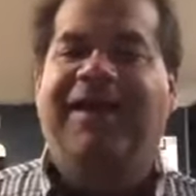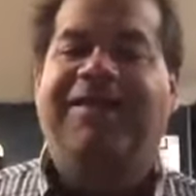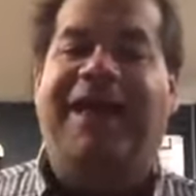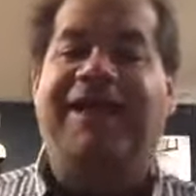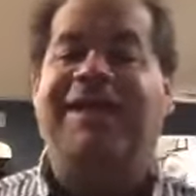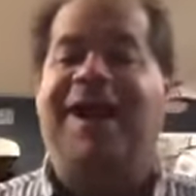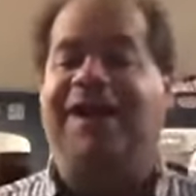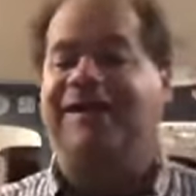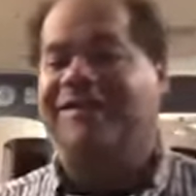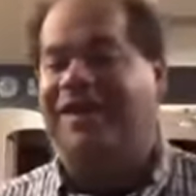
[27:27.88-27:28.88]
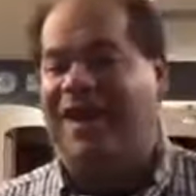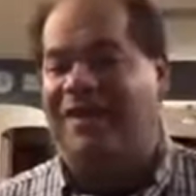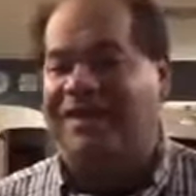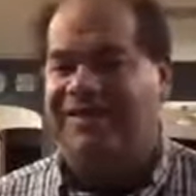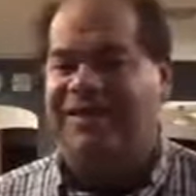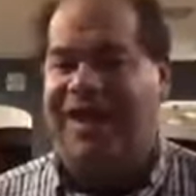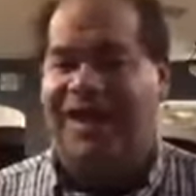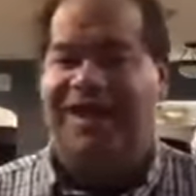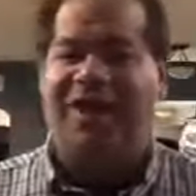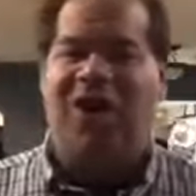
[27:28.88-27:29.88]
They did not extend the
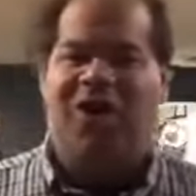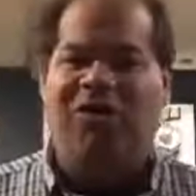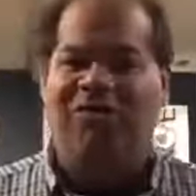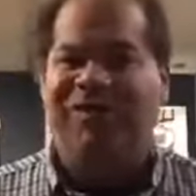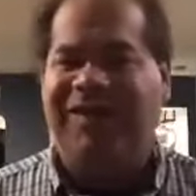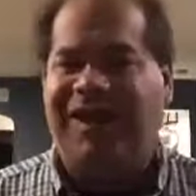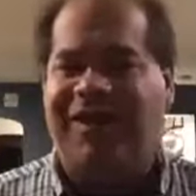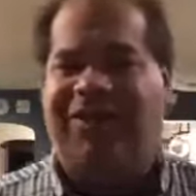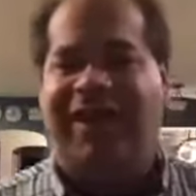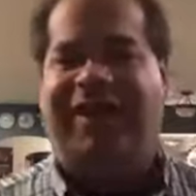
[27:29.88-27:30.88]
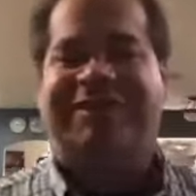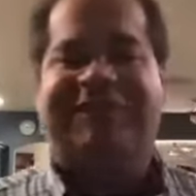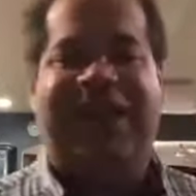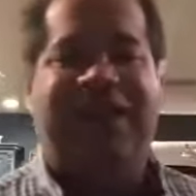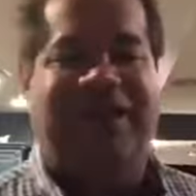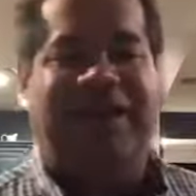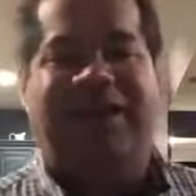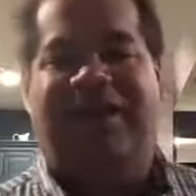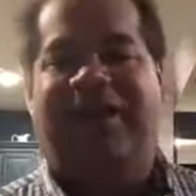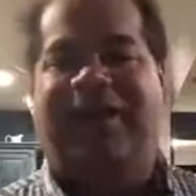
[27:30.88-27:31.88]
stay-at-home, Adele. They
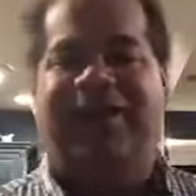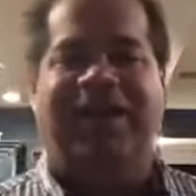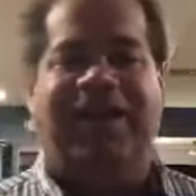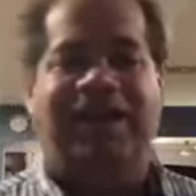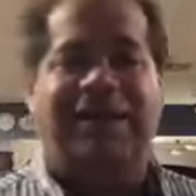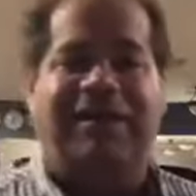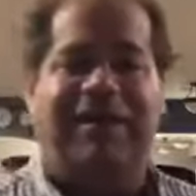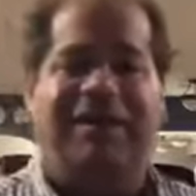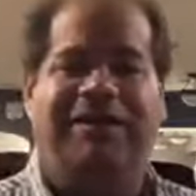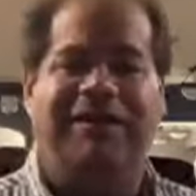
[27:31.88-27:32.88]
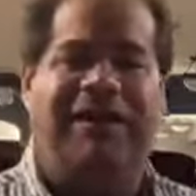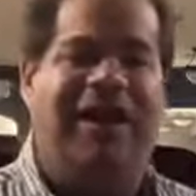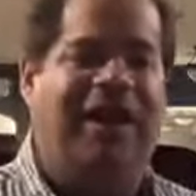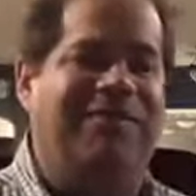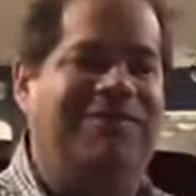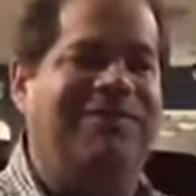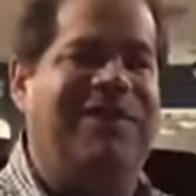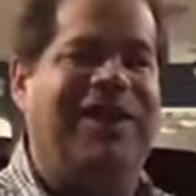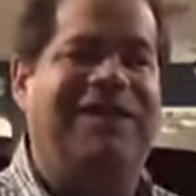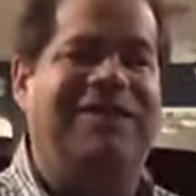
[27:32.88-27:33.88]
extended the, um,
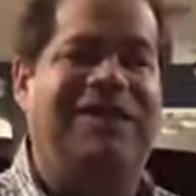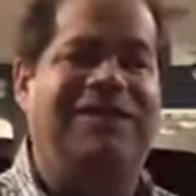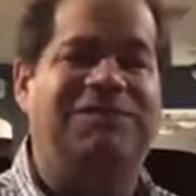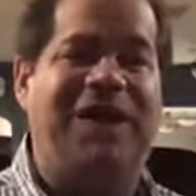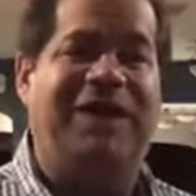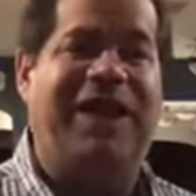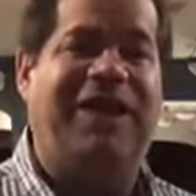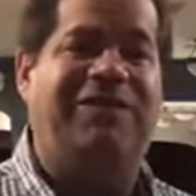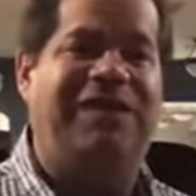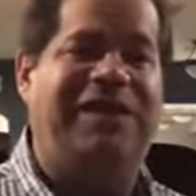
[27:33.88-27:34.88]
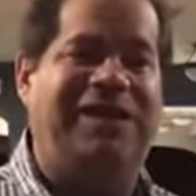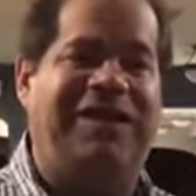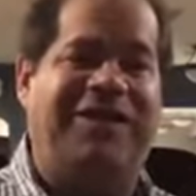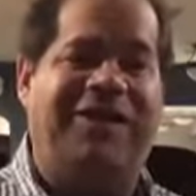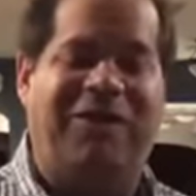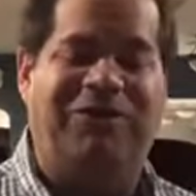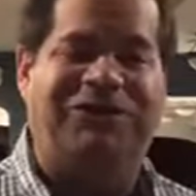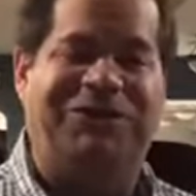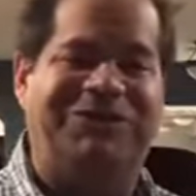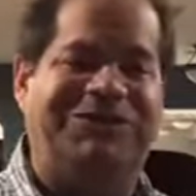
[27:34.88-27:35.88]
they, they spelled out the
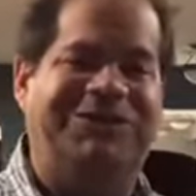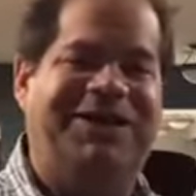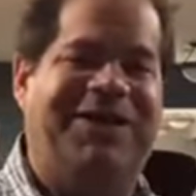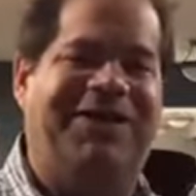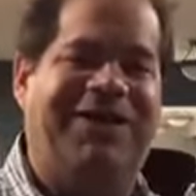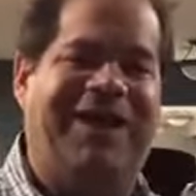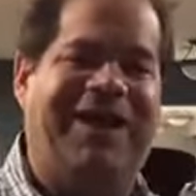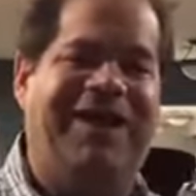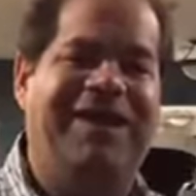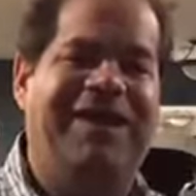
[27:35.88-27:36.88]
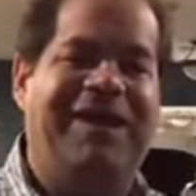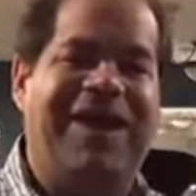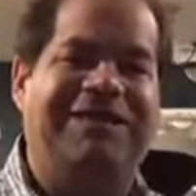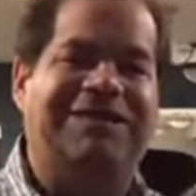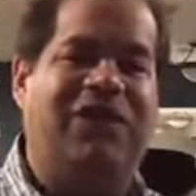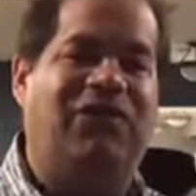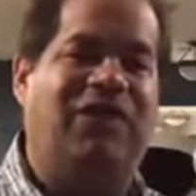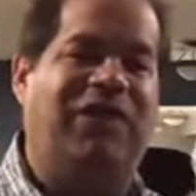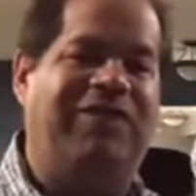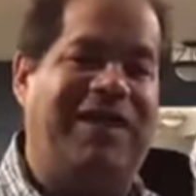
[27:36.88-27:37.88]
closures, okay? And so,
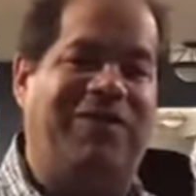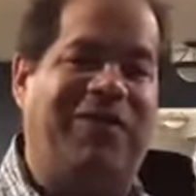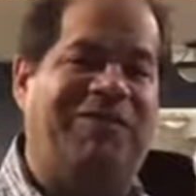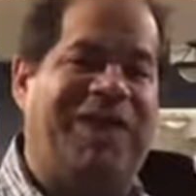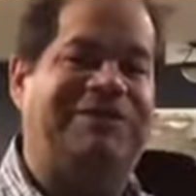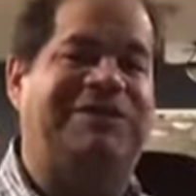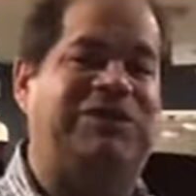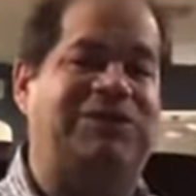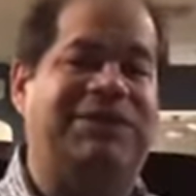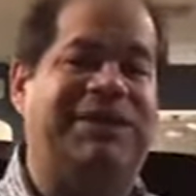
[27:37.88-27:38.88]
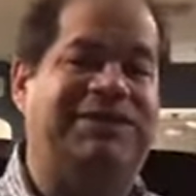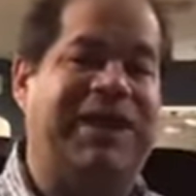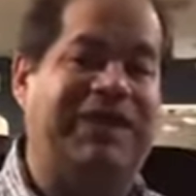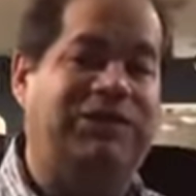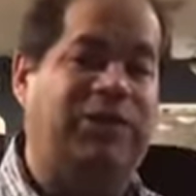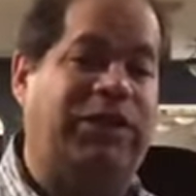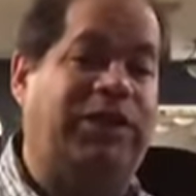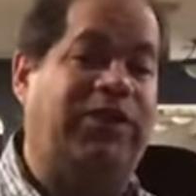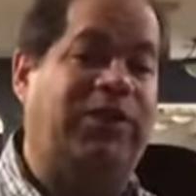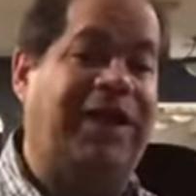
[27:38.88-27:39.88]
for example, in Massachusetts, next
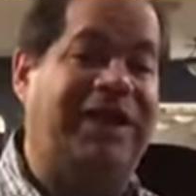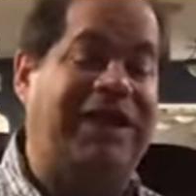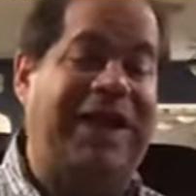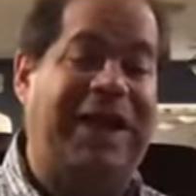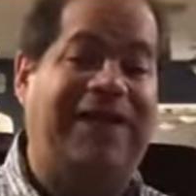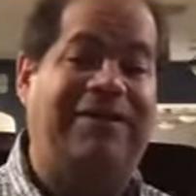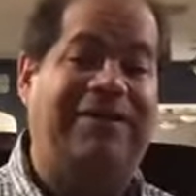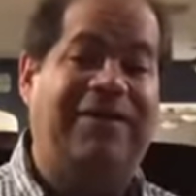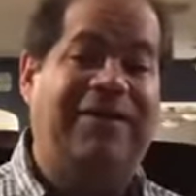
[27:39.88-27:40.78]
week you can get